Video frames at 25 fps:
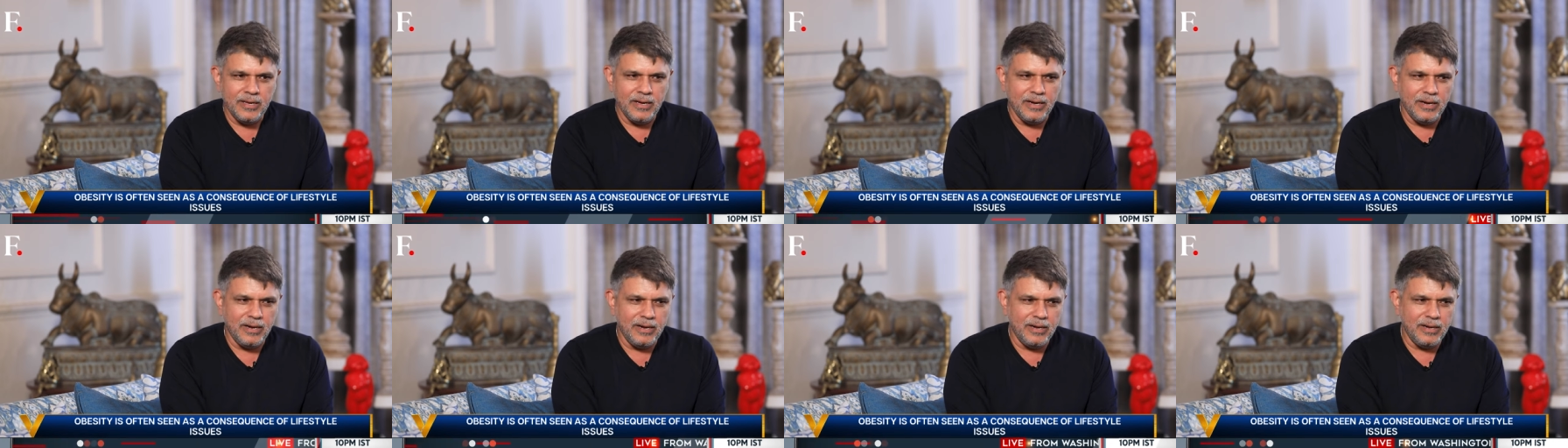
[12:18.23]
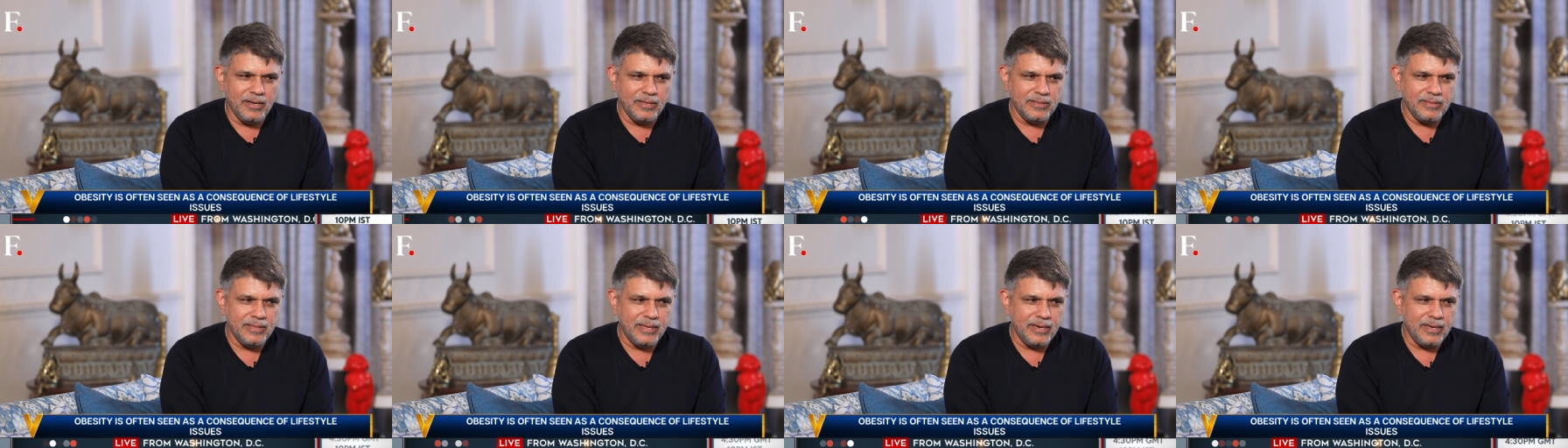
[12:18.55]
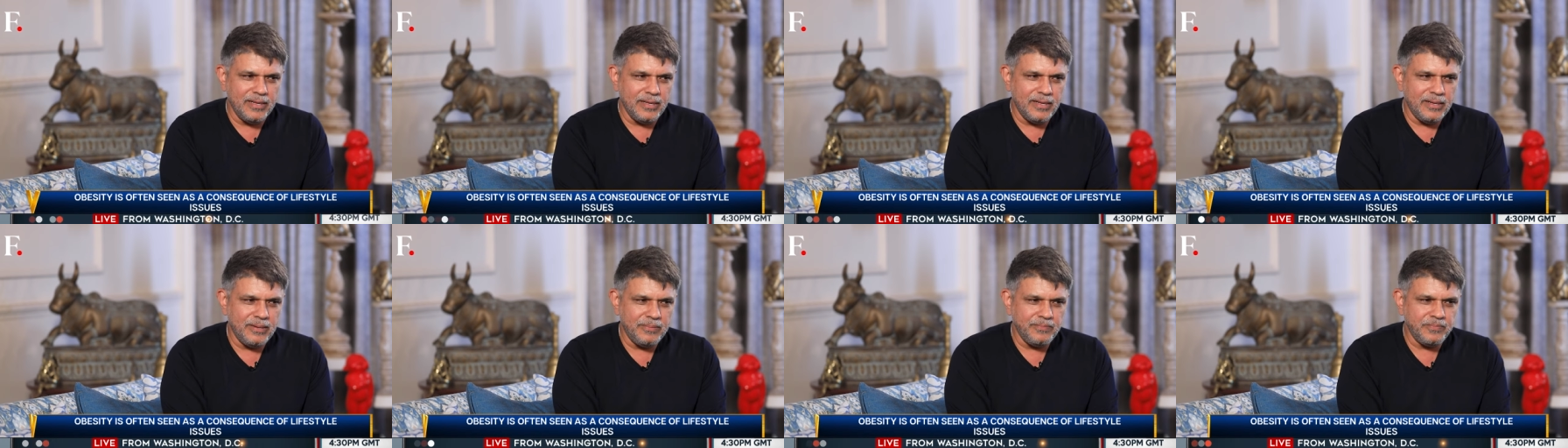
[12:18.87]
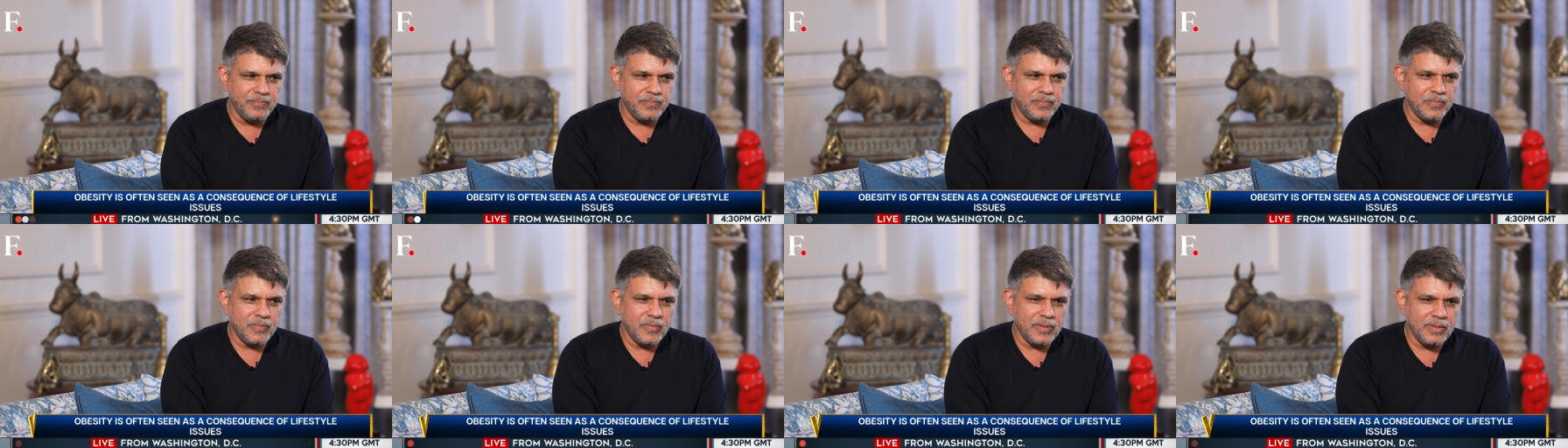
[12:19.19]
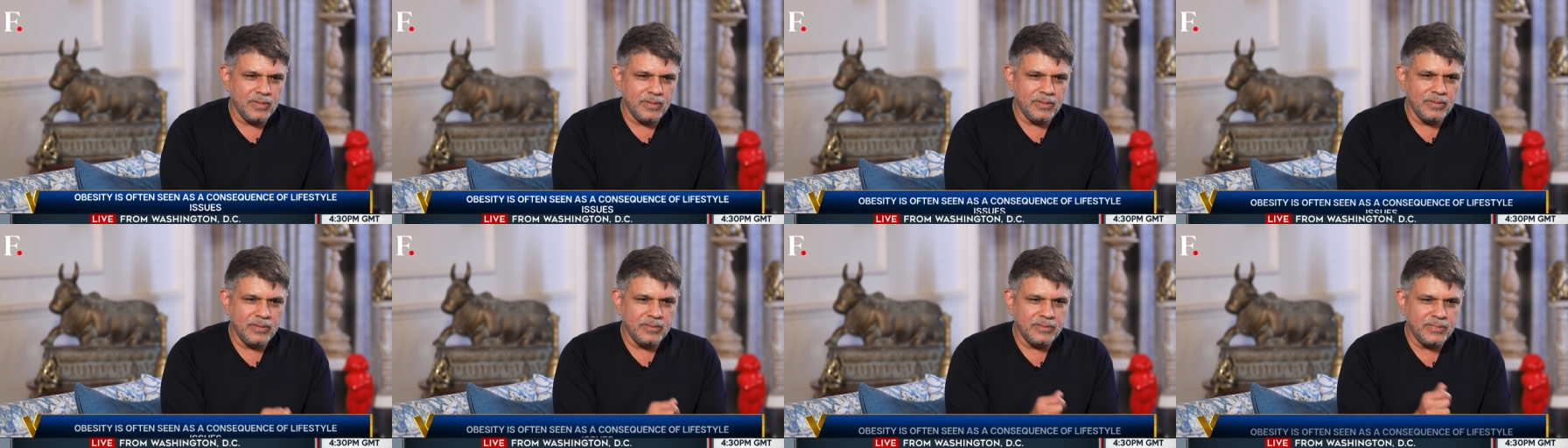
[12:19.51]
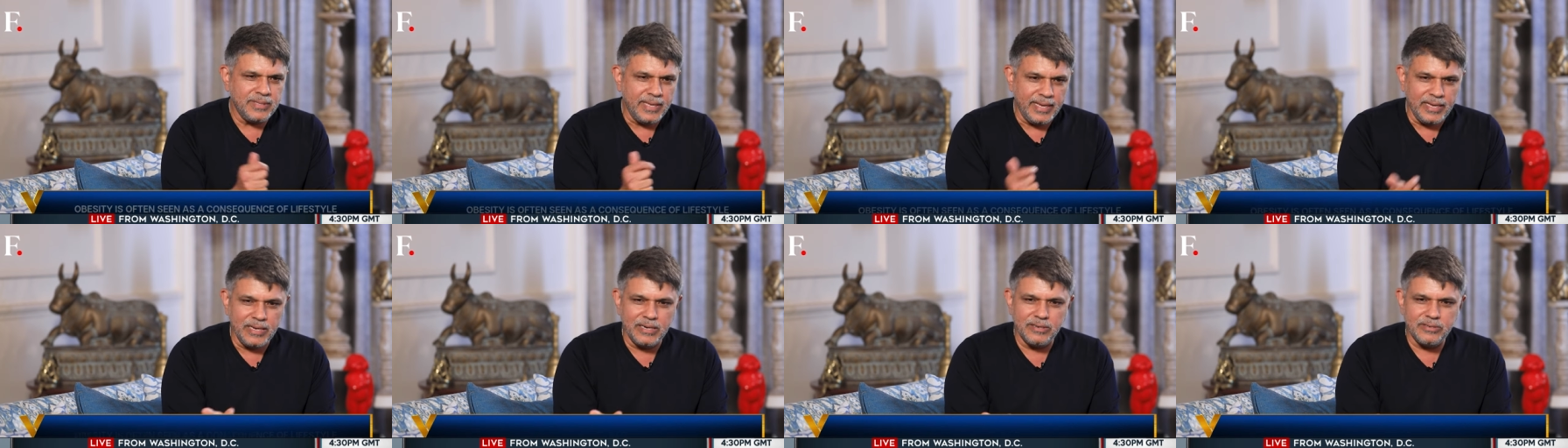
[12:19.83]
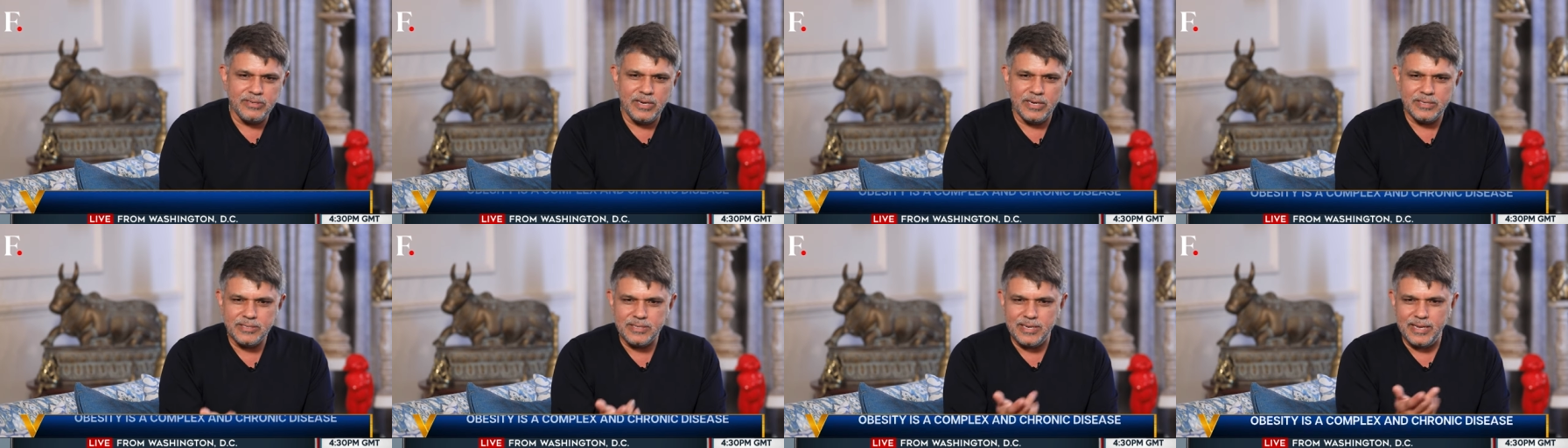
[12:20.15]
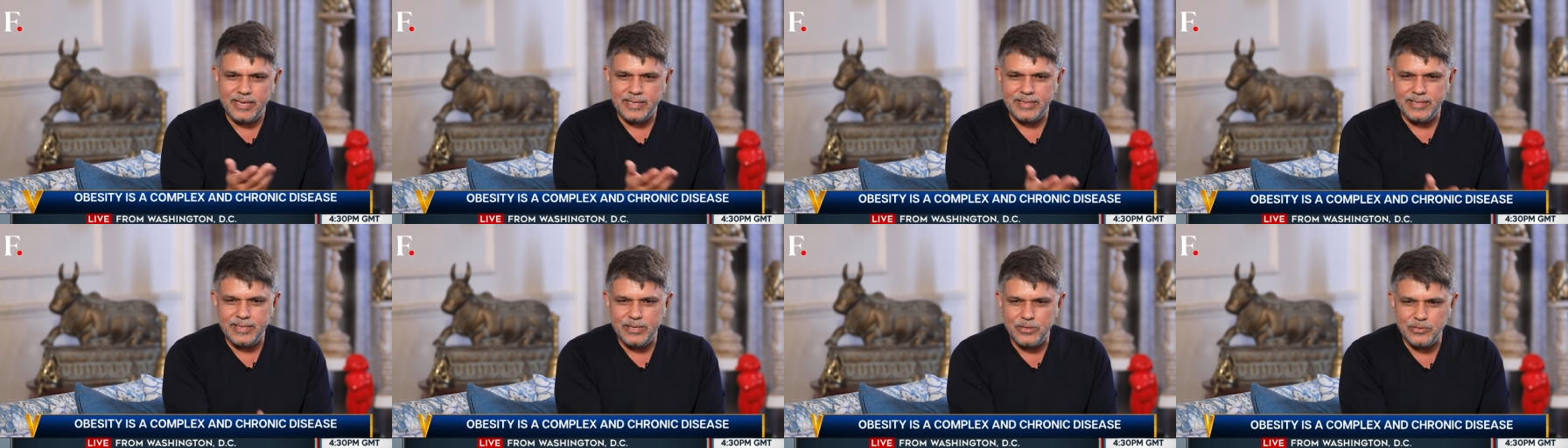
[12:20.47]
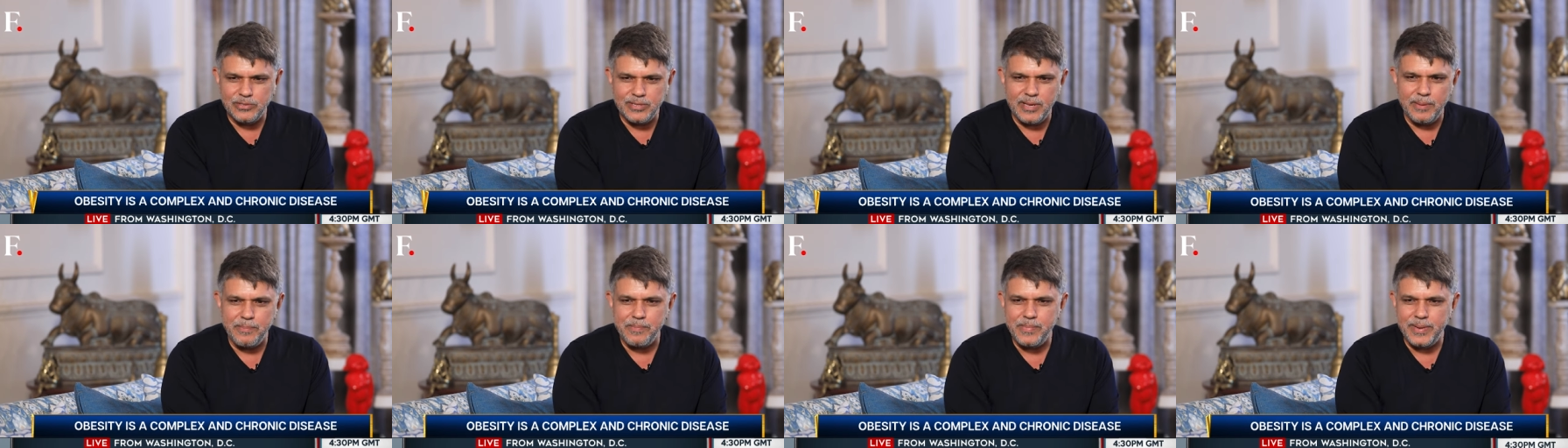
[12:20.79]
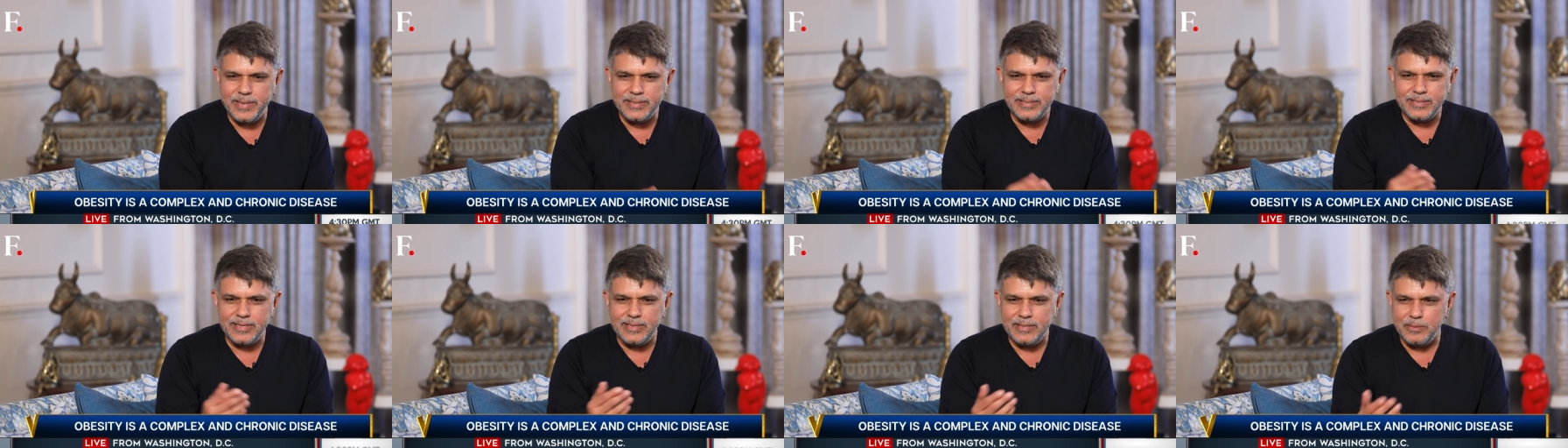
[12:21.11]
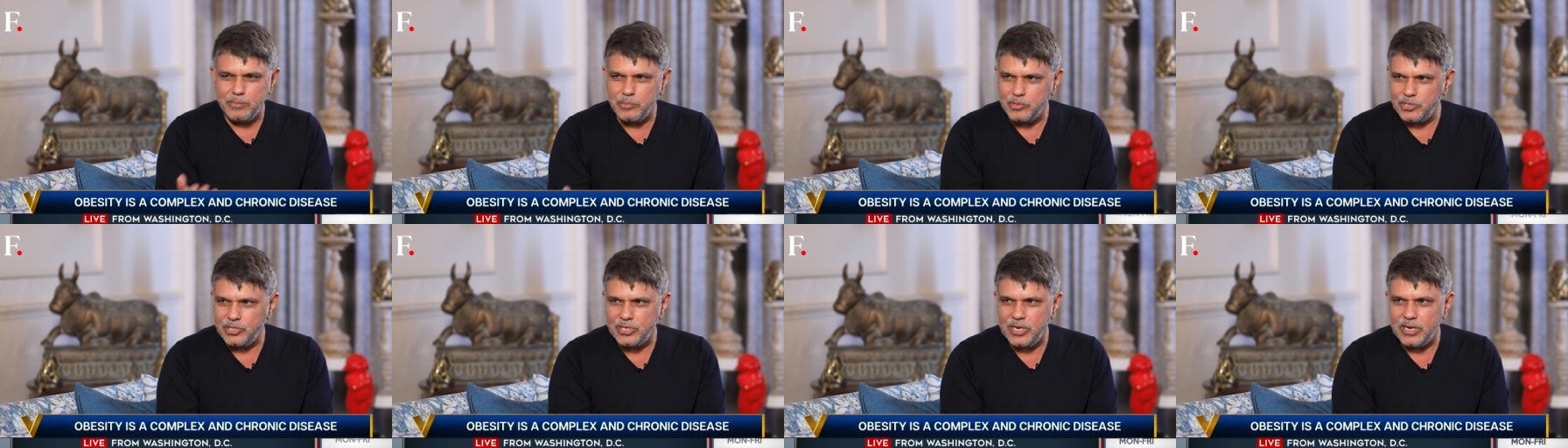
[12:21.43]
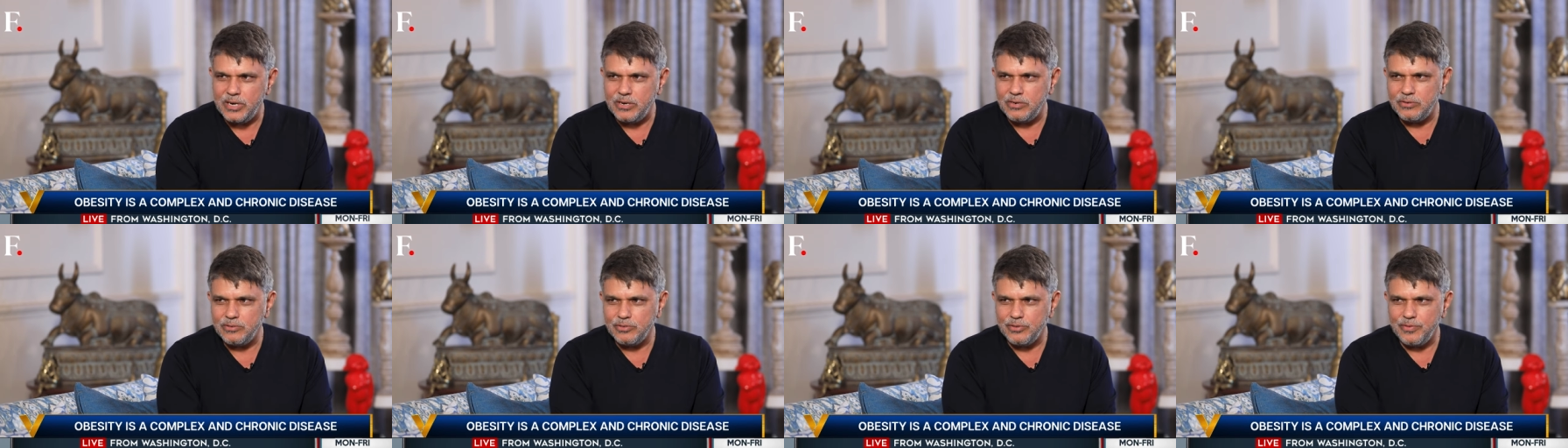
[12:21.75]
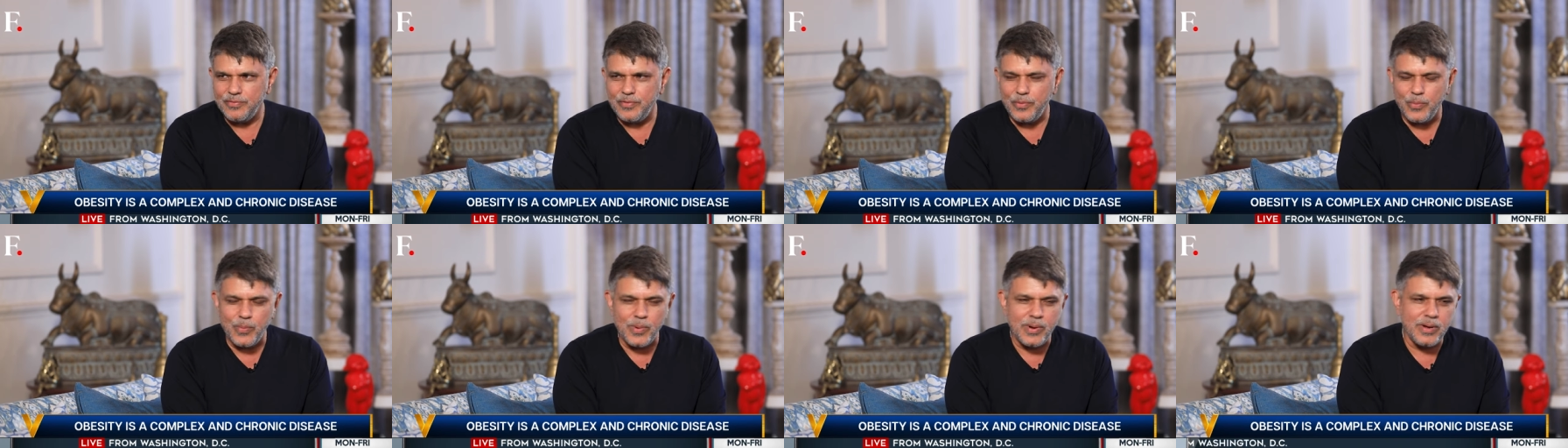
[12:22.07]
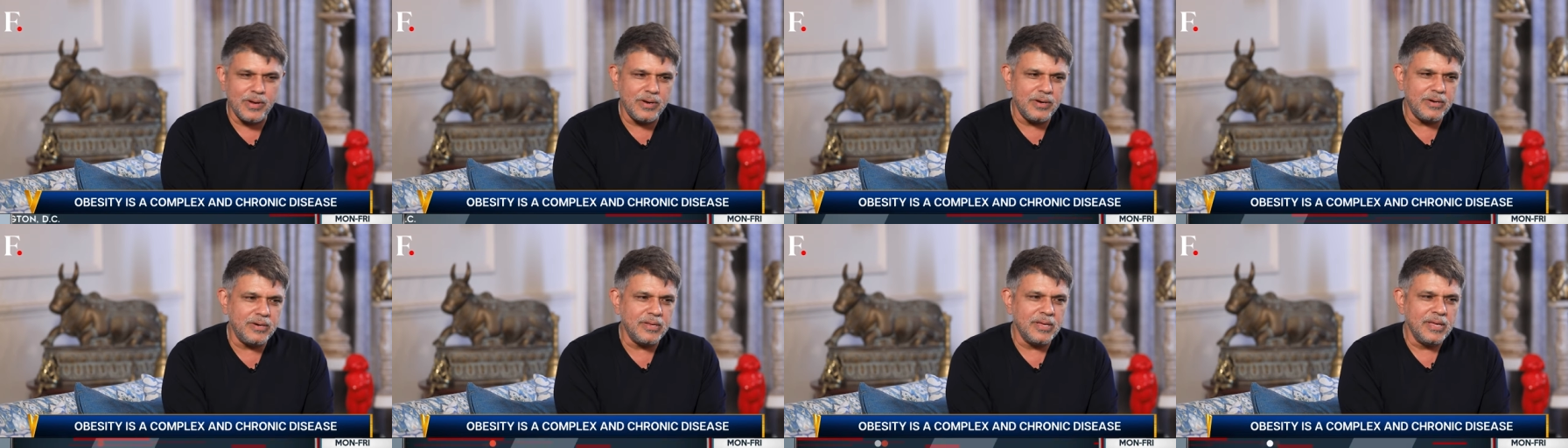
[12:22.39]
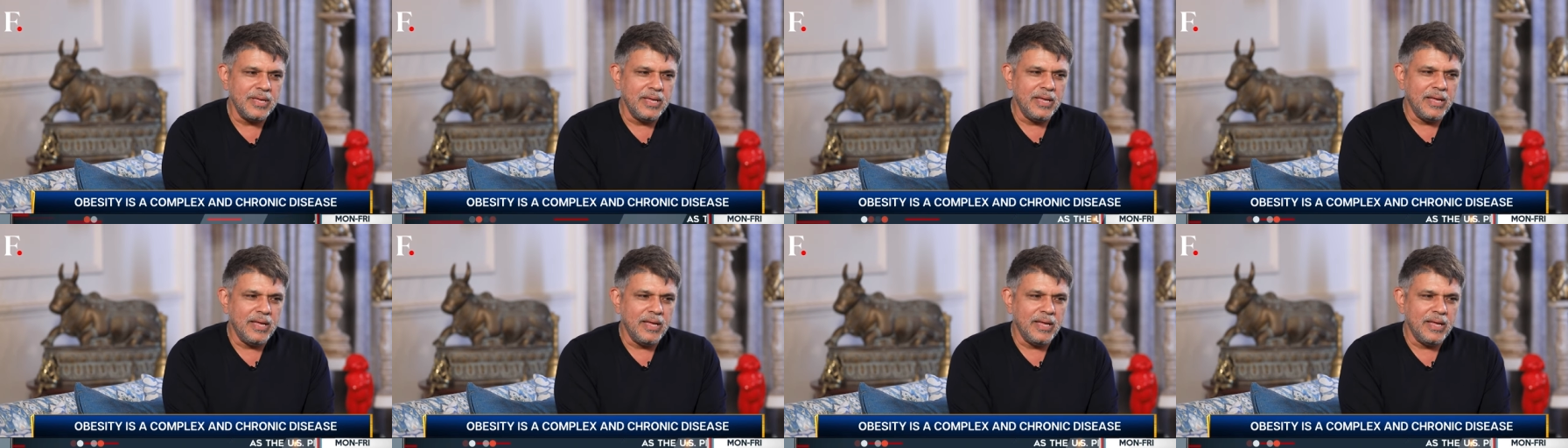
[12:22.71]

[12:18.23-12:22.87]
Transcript: There are single drugs like the Ozempics and the Mounjaros of the world.